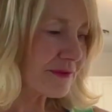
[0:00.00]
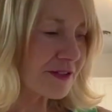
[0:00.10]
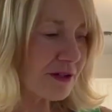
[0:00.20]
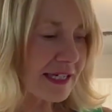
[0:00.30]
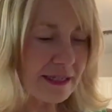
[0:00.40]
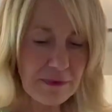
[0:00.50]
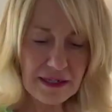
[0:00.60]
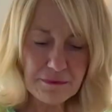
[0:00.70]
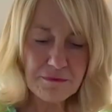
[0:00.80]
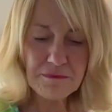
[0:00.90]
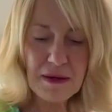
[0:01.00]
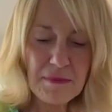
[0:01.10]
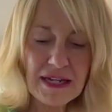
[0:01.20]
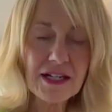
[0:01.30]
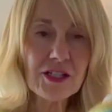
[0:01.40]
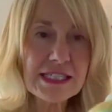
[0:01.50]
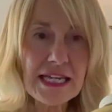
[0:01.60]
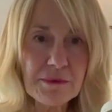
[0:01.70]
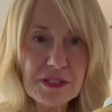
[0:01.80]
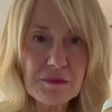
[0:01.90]
So I get about a good
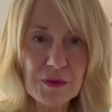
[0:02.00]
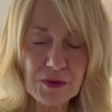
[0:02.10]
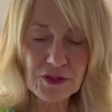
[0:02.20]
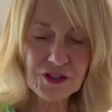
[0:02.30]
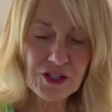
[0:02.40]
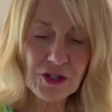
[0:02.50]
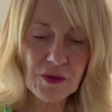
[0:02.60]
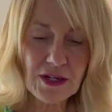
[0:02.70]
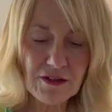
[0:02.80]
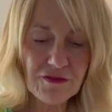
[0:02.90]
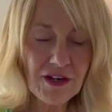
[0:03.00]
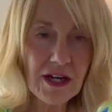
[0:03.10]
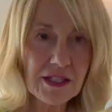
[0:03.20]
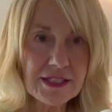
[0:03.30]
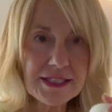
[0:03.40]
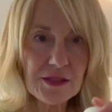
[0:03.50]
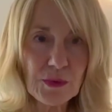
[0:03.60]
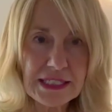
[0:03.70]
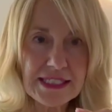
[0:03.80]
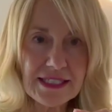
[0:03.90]
tablespoon or so of
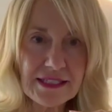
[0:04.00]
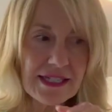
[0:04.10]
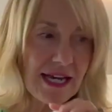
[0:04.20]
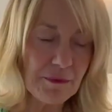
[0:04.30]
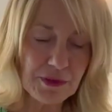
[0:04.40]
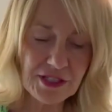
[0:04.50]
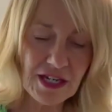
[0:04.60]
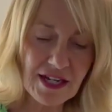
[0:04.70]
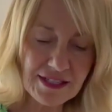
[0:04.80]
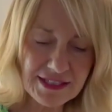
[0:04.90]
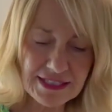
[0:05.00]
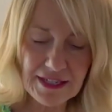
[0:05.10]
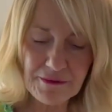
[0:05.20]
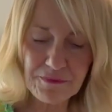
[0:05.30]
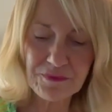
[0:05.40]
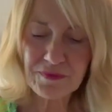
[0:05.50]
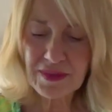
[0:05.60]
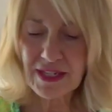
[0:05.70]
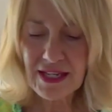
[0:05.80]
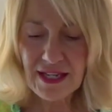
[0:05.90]
unsweetened applesauce,
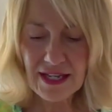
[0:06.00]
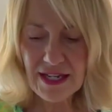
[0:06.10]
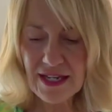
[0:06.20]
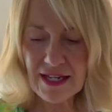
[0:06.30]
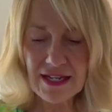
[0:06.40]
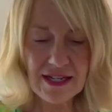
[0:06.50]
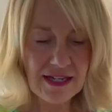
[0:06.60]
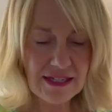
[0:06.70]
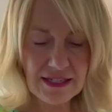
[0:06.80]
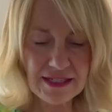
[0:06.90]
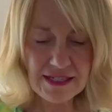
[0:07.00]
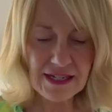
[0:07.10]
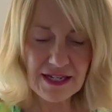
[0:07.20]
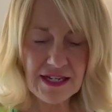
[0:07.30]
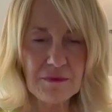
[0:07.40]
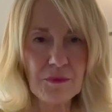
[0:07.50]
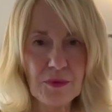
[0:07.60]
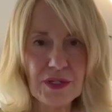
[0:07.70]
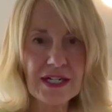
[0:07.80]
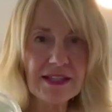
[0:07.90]
and I
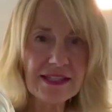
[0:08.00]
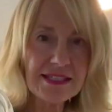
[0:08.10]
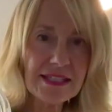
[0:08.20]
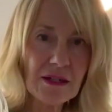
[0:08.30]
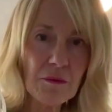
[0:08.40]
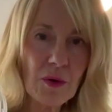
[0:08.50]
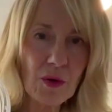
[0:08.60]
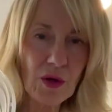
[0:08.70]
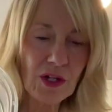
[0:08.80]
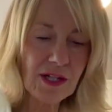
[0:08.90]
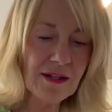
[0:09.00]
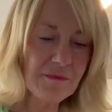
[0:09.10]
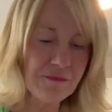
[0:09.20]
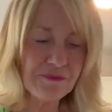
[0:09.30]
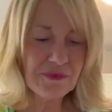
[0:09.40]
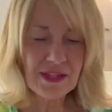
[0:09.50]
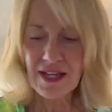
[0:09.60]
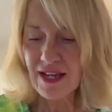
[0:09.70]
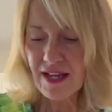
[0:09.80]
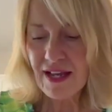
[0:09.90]
put it in this little bowl,
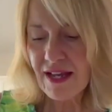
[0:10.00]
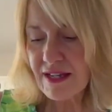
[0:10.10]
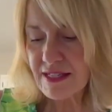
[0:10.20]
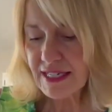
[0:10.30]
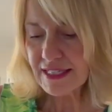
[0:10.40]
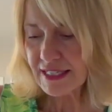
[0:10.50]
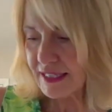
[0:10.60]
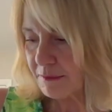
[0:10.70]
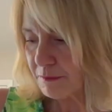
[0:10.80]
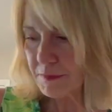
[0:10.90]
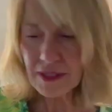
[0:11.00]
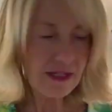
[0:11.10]
and I keep